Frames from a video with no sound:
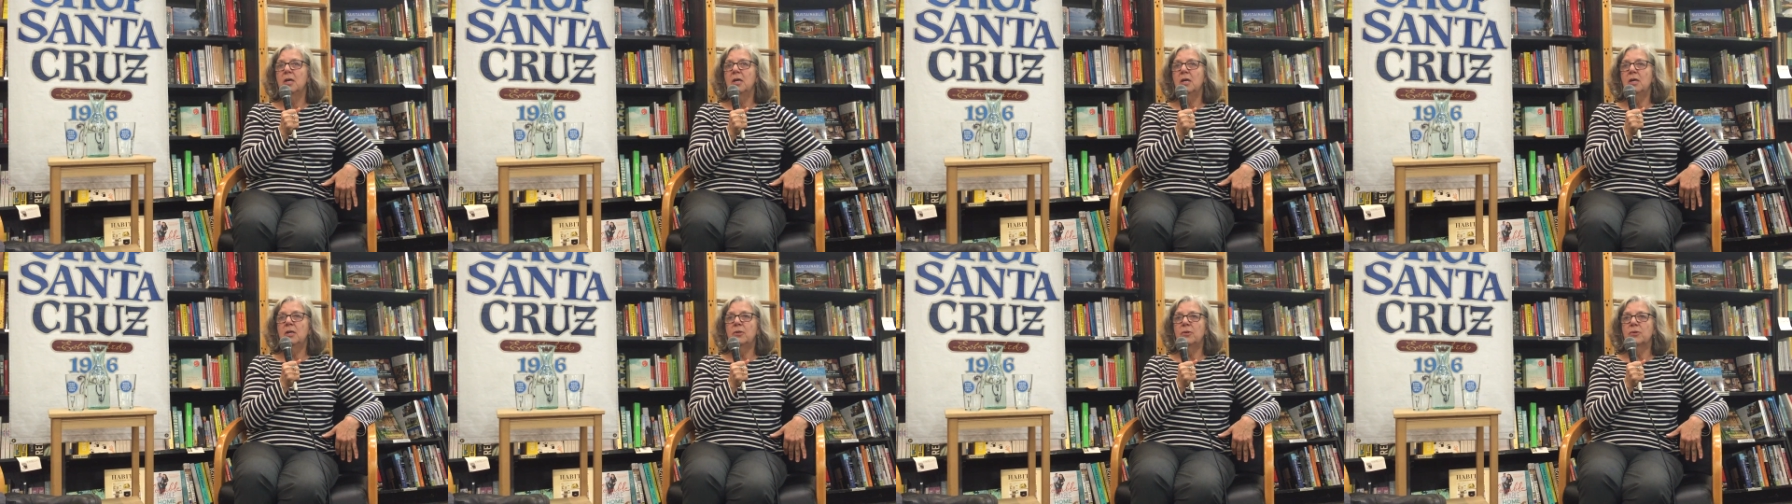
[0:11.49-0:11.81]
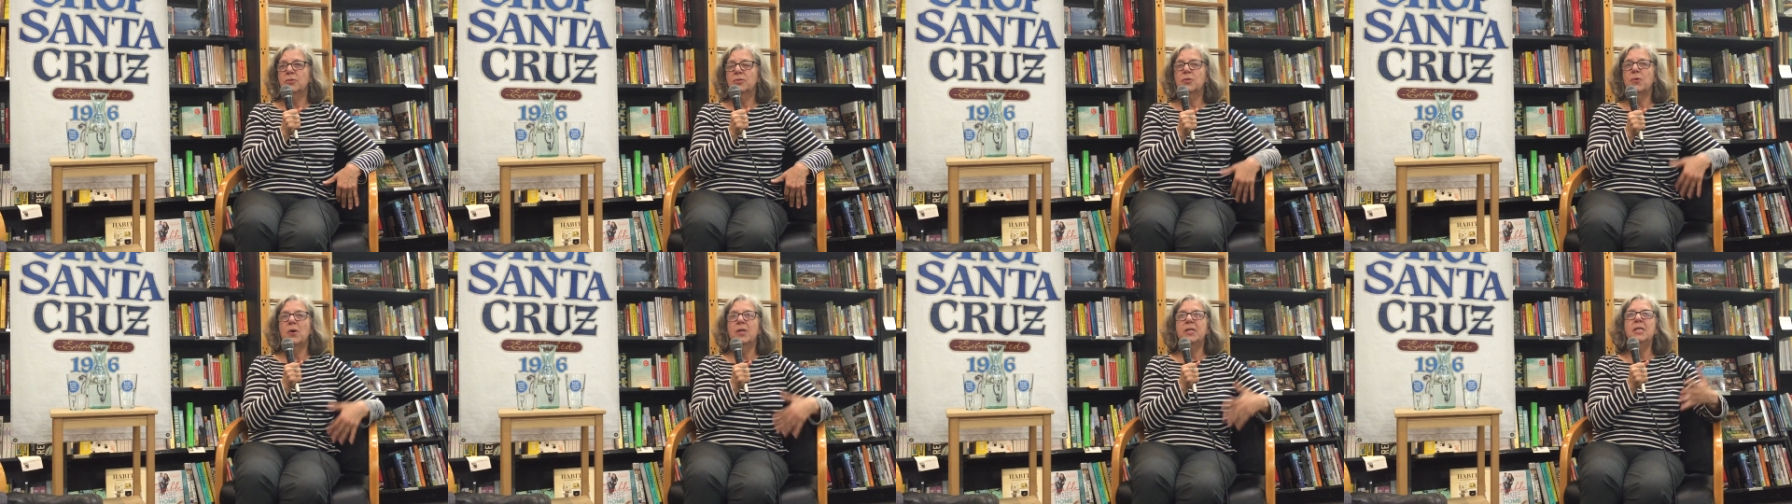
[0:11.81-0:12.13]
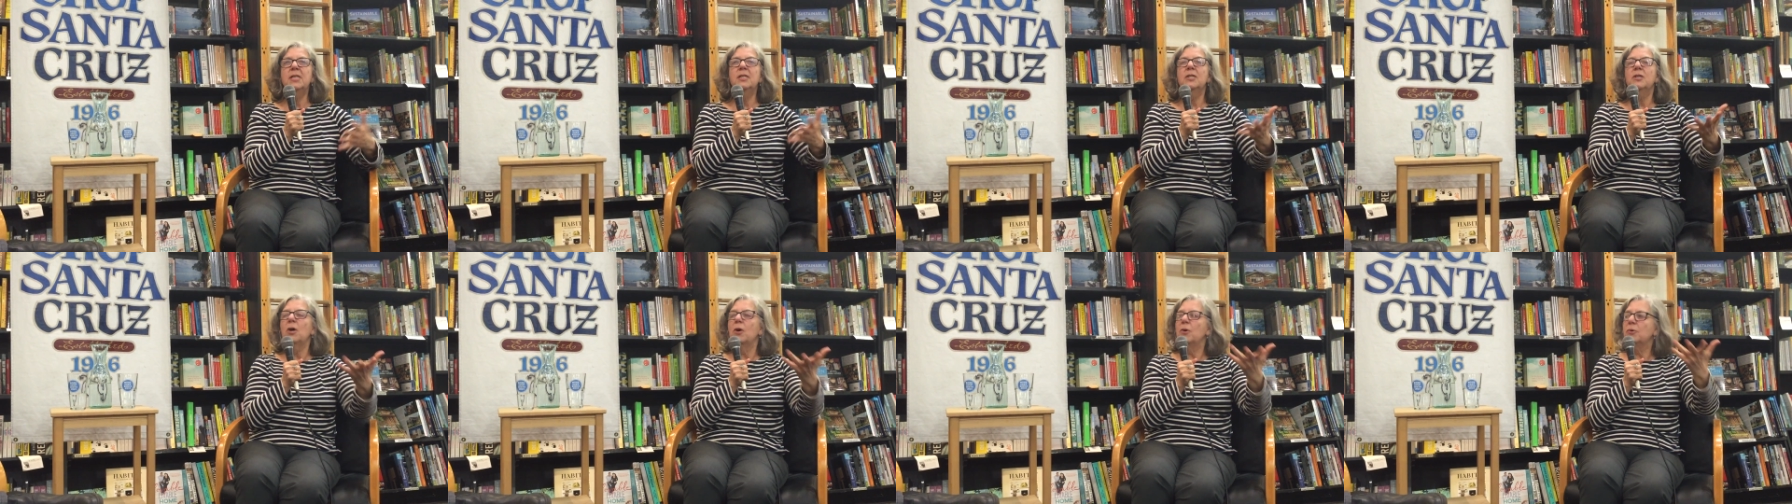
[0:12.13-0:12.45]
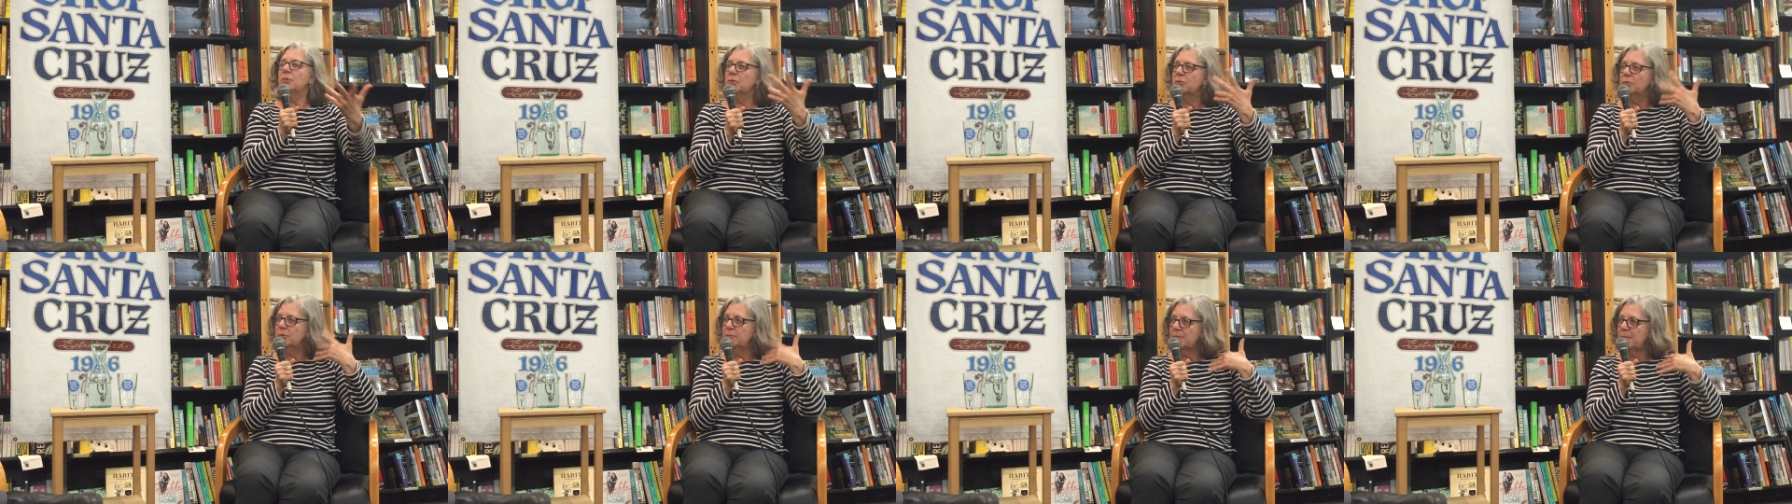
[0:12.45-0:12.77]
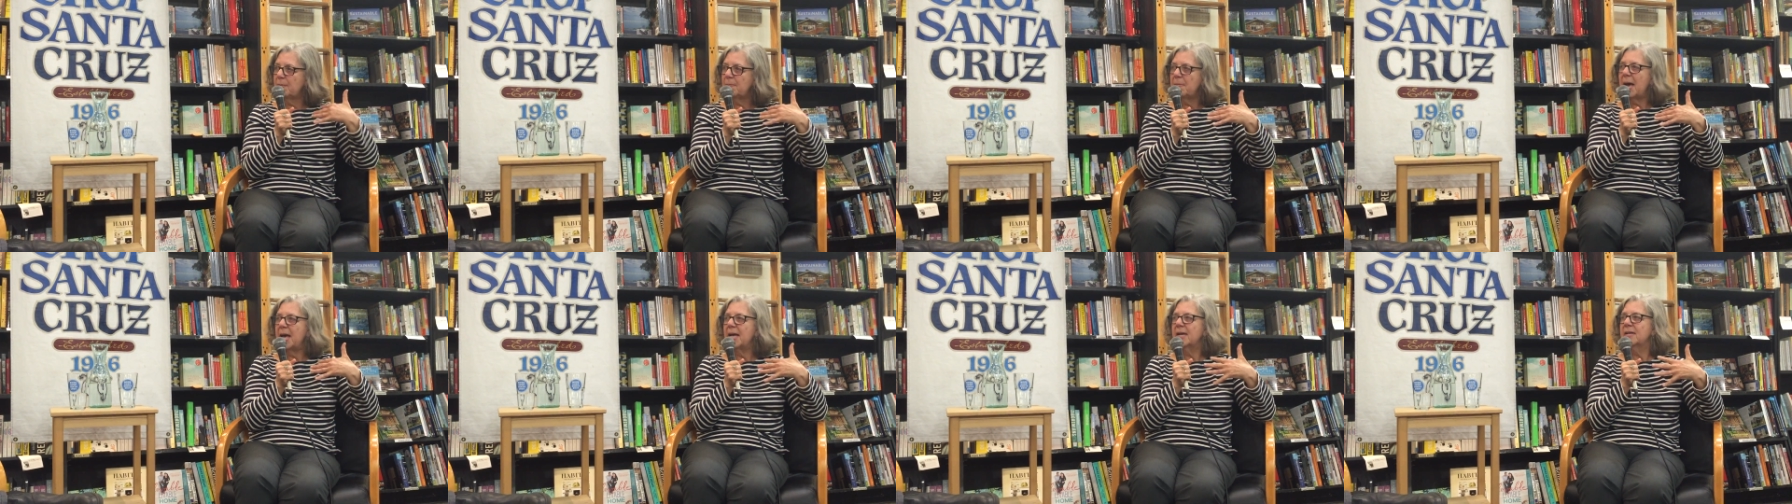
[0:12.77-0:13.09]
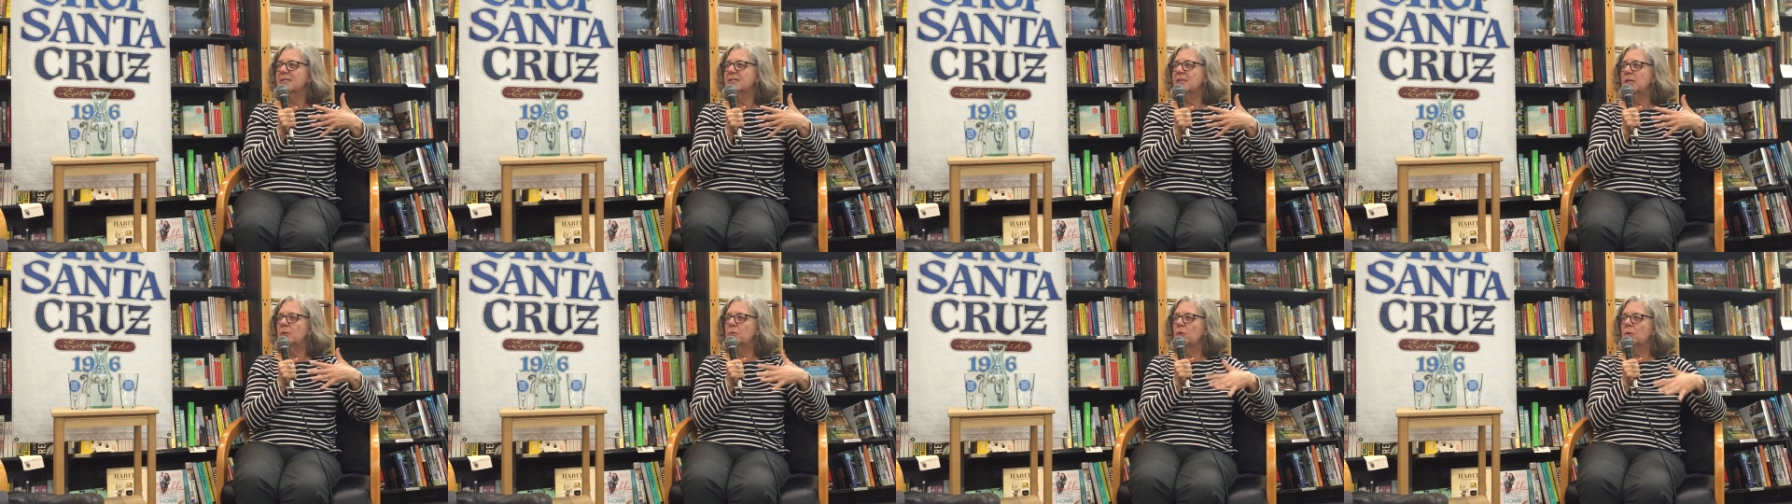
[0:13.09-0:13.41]
you know, so I didn't go to
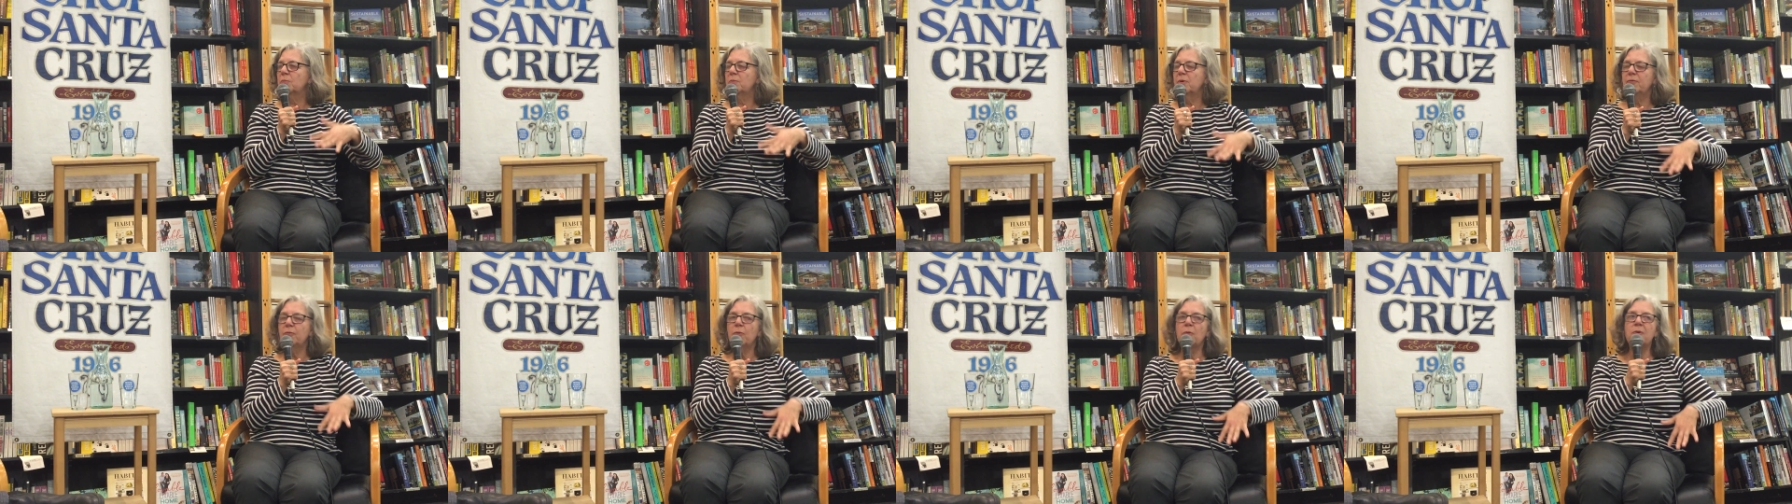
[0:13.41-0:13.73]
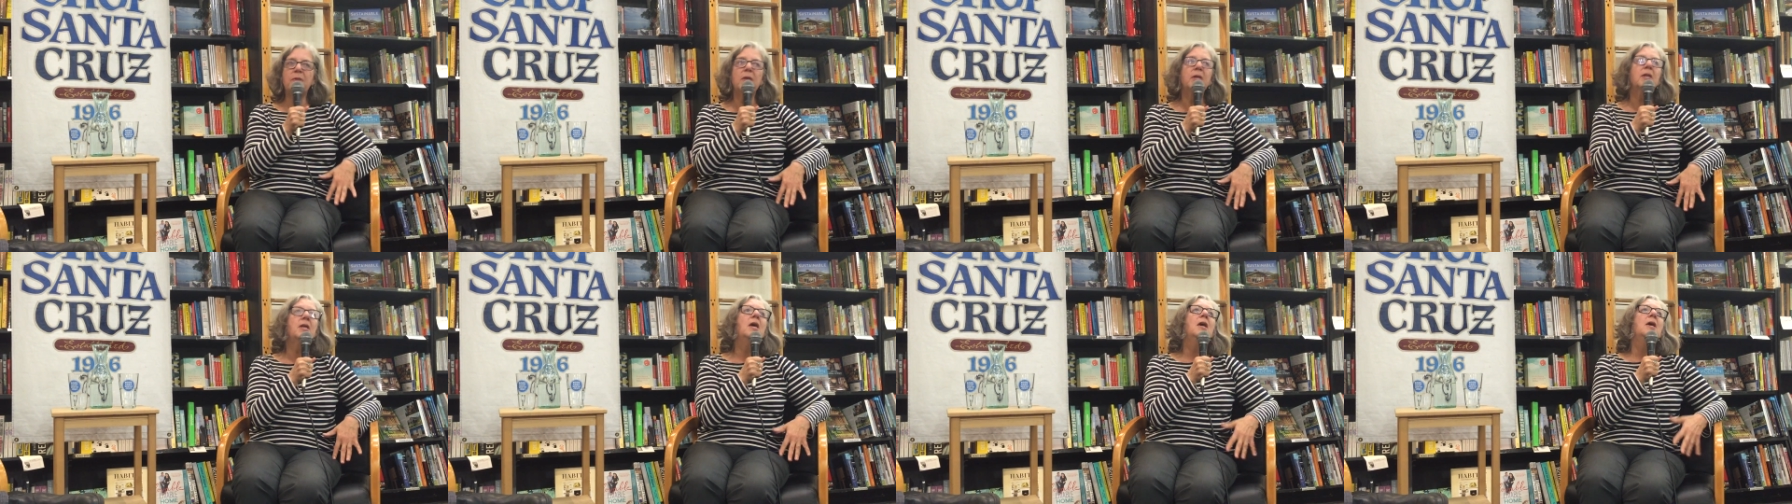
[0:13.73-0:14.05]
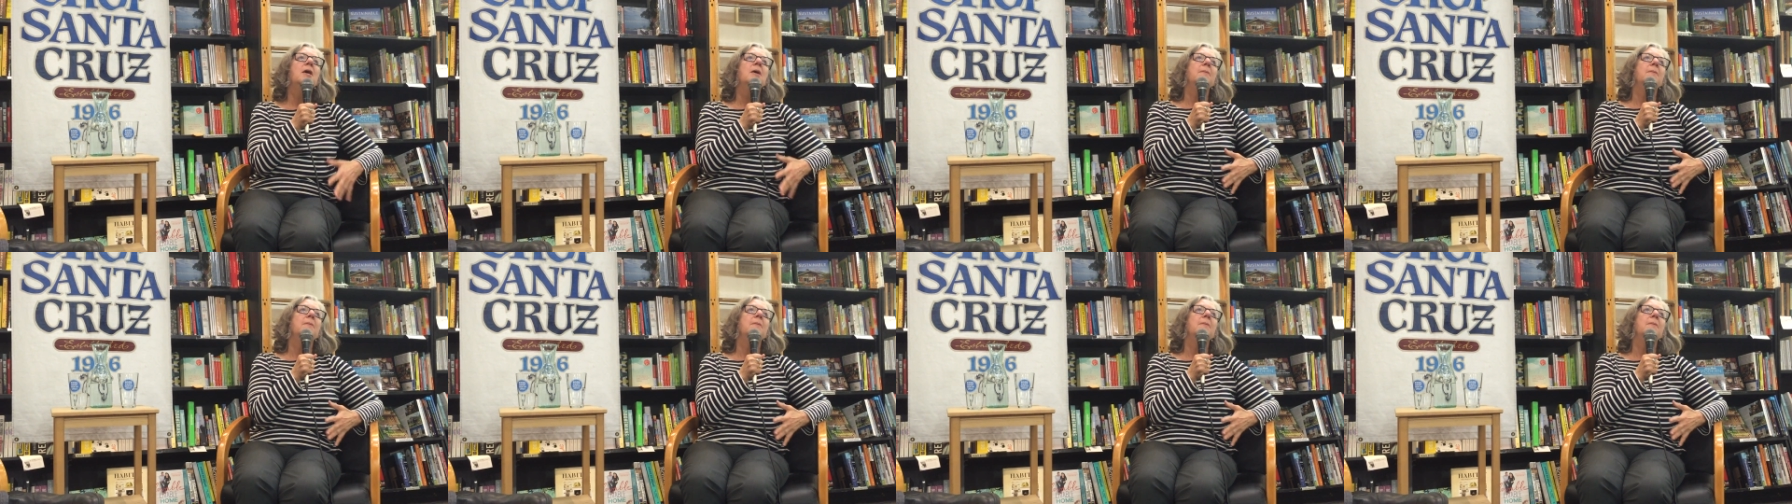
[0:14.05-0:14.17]
magazine work before then.